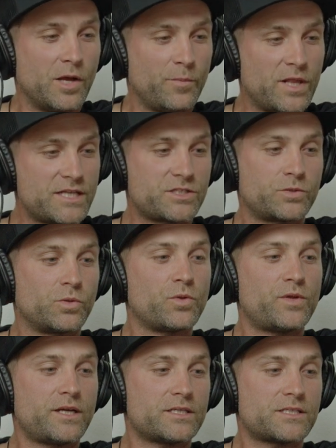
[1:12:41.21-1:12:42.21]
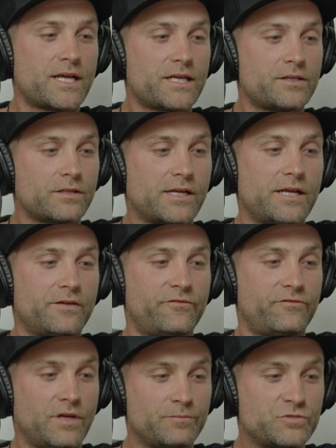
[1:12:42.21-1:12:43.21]
But that's the cool thing is I'm
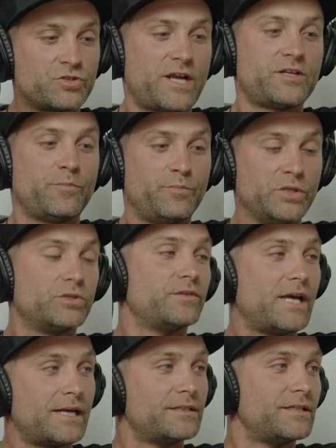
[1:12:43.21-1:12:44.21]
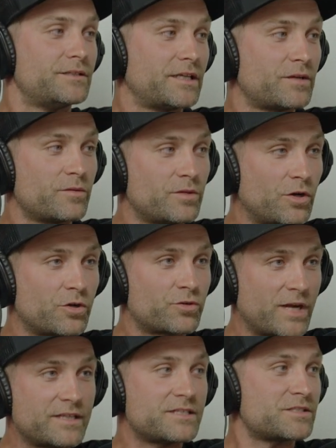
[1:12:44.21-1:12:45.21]
trying to build that and like,
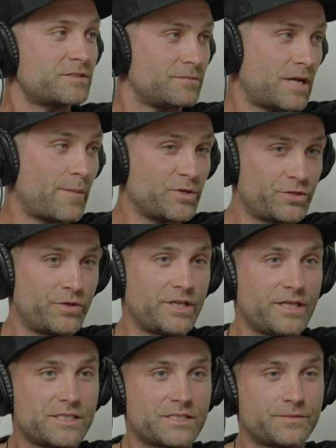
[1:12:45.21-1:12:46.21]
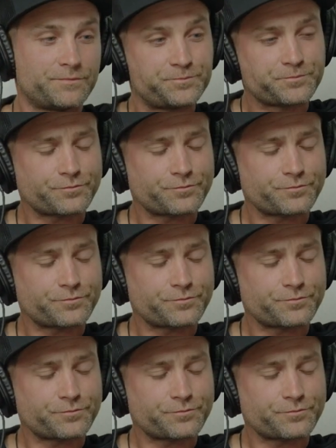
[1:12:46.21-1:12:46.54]
create these opportunities and